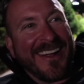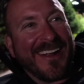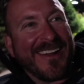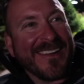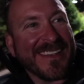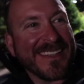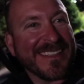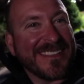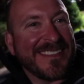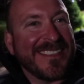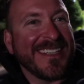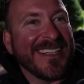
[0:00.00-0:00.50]

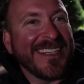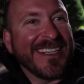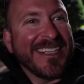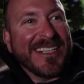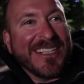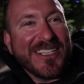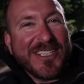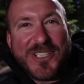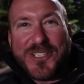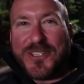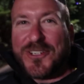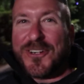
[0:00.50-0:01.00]
All the
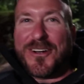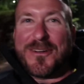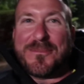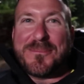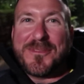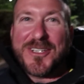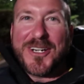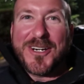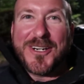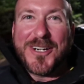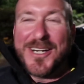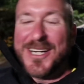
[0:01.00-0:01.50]

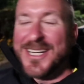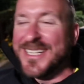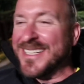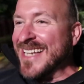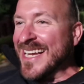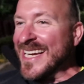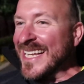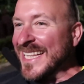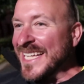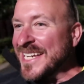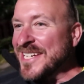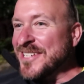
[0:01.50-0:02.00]
shrubs are
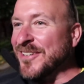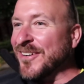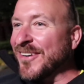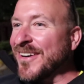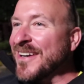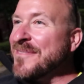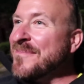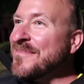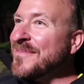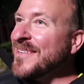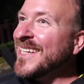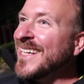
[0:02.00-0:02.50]
neatly
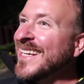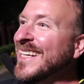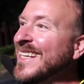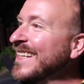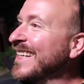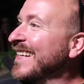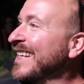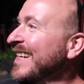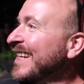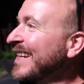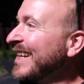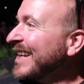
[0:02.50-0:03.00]
trimmed.
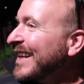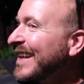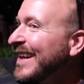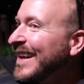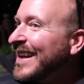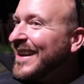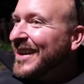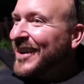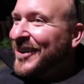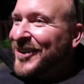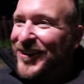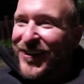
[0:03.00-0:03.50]

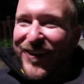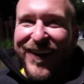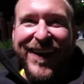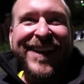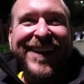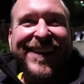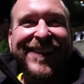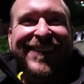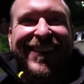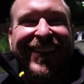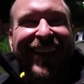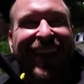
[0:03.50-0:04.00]
The
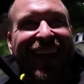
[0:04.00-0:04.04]
trail is